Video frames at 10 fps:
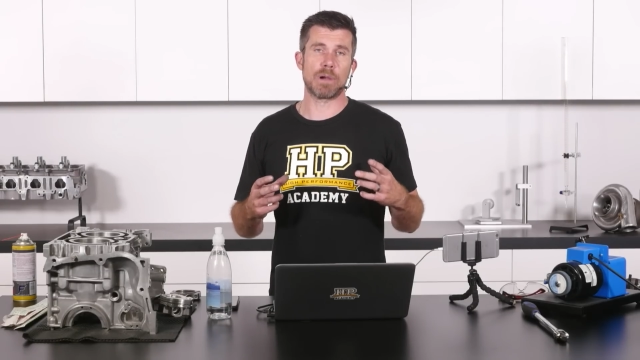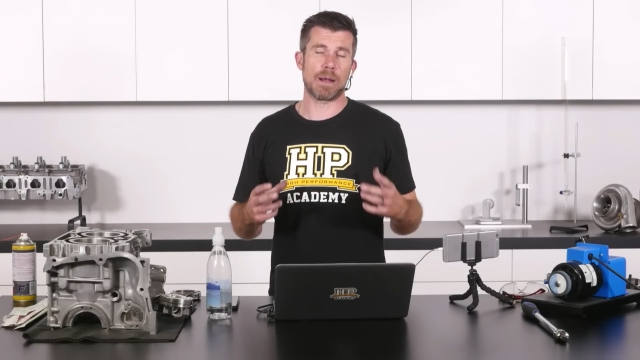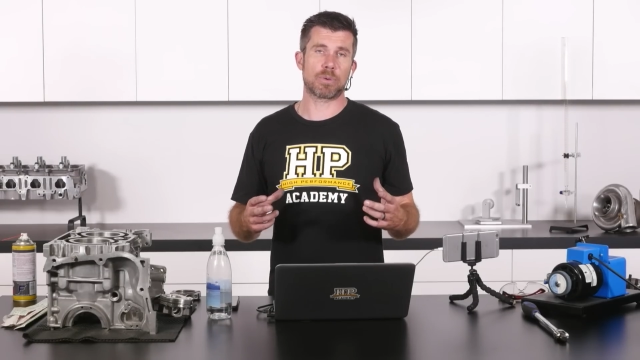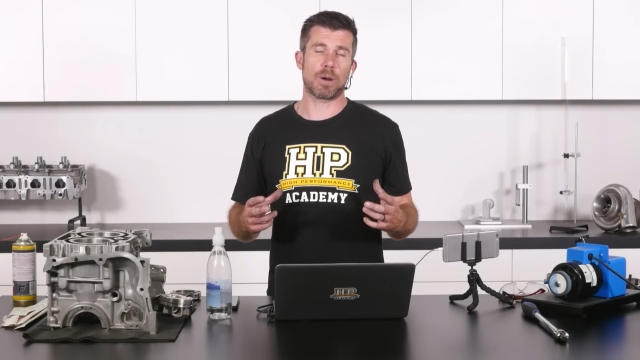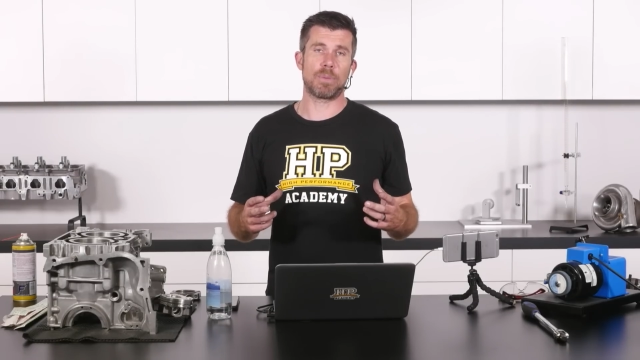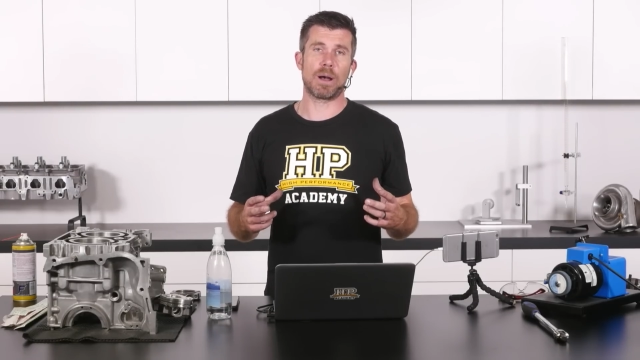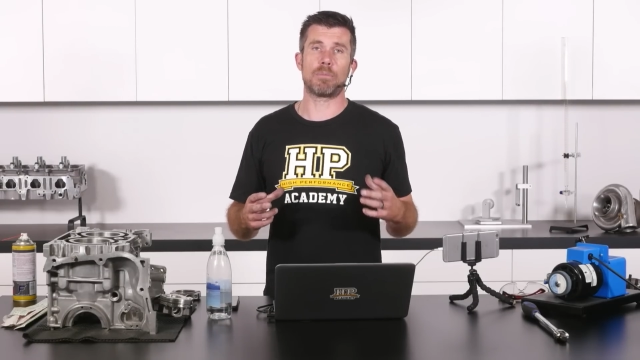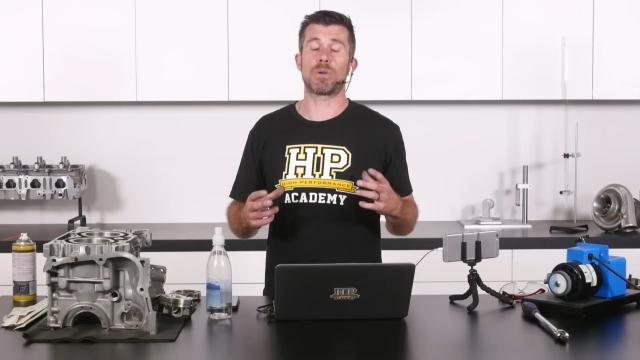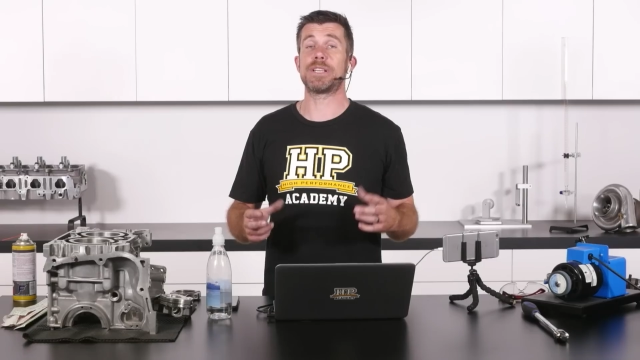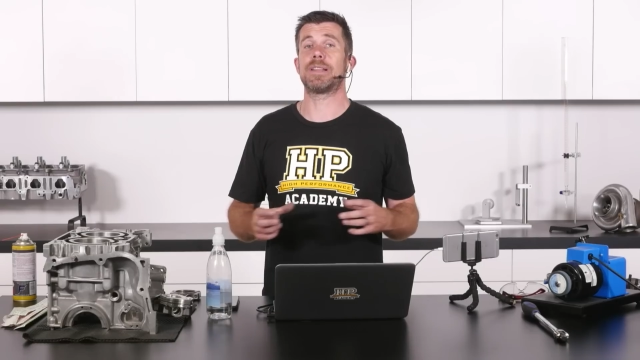a proper
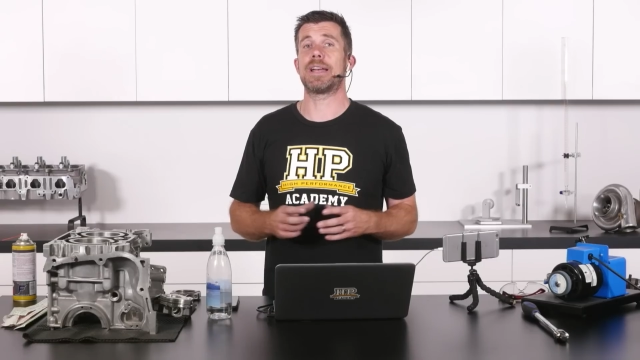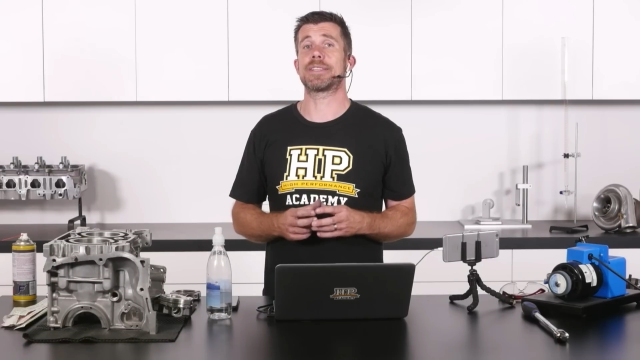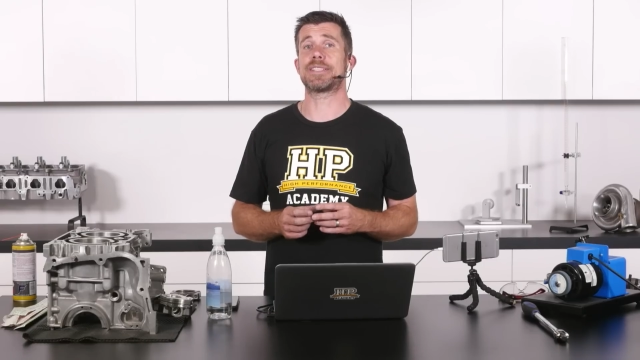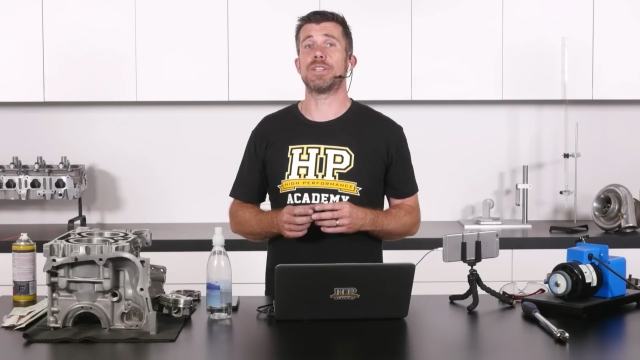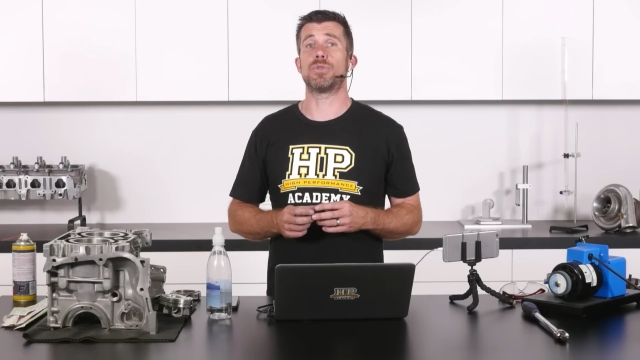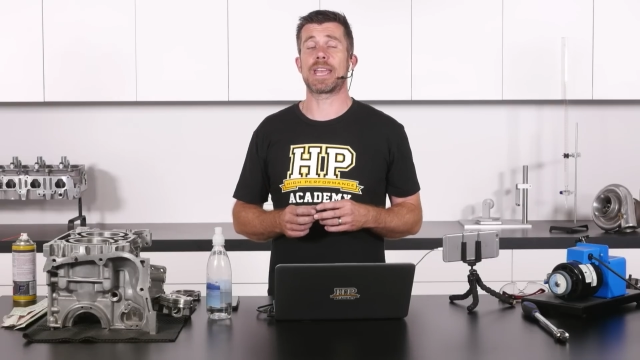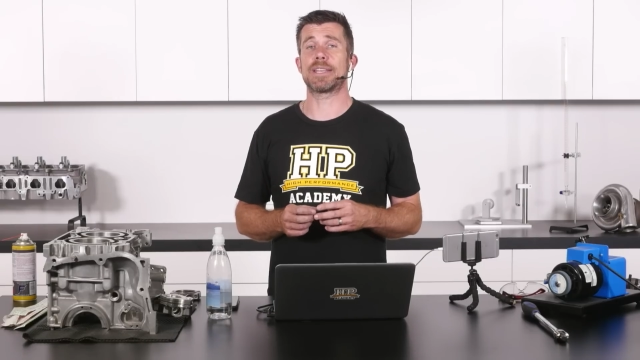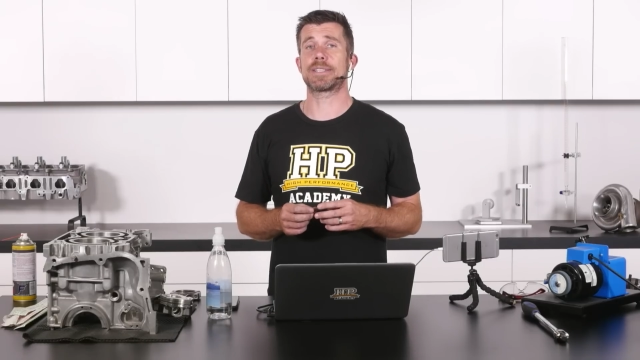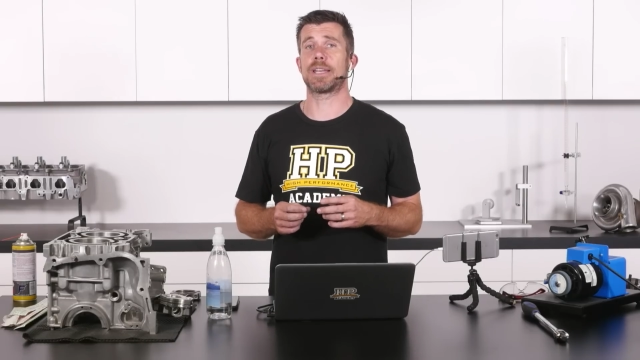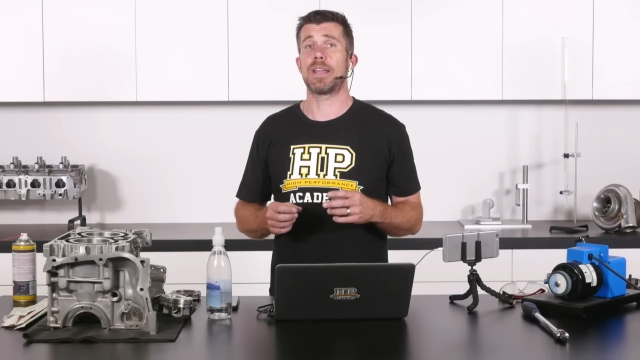multi-layer steel
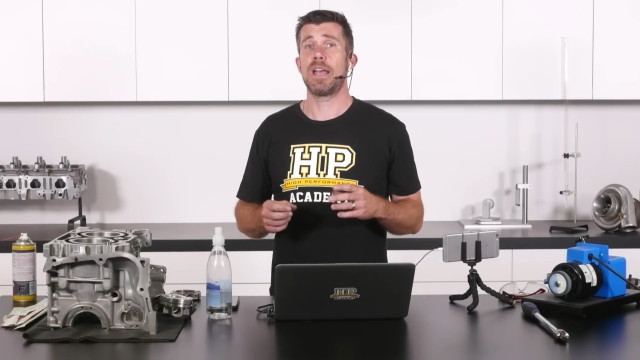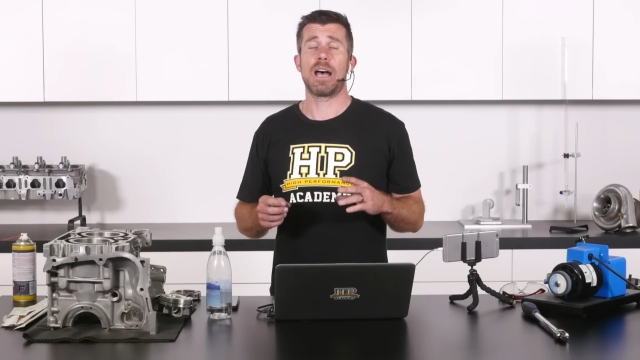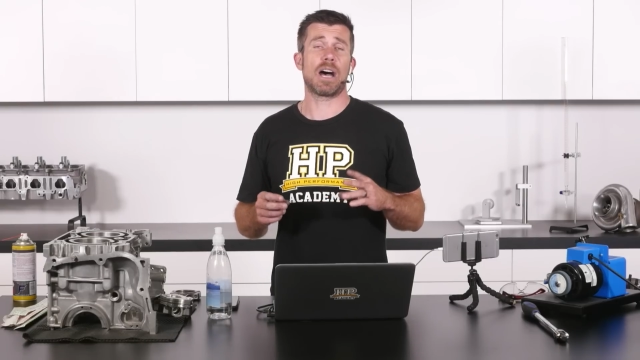gasket.